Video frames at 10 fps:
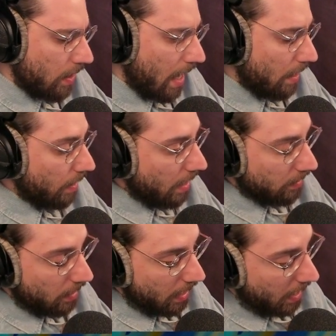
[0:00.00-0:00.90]
yeah,
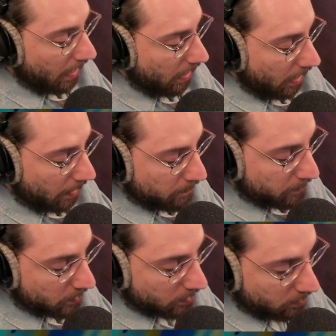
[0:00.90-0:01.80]
I
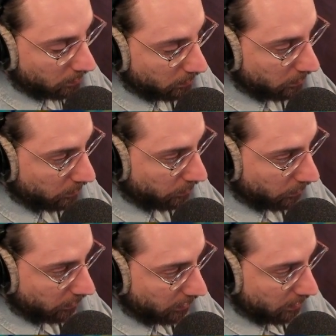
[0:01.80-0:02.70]

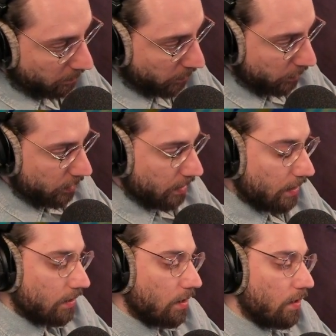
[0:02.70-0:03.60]
absolutely
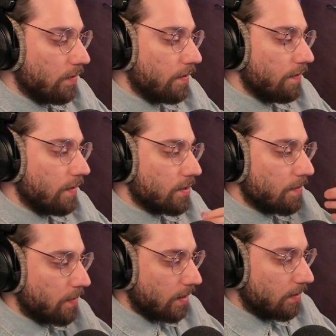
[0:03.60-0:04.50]
appreciated how VFX
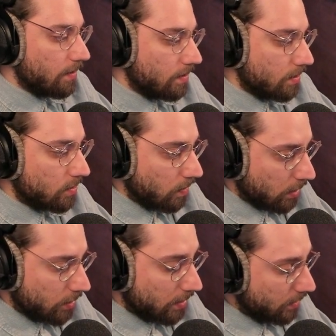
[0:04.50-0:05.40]
Apprentice
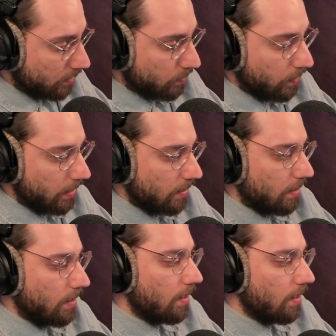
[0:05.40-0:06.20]
structured this week.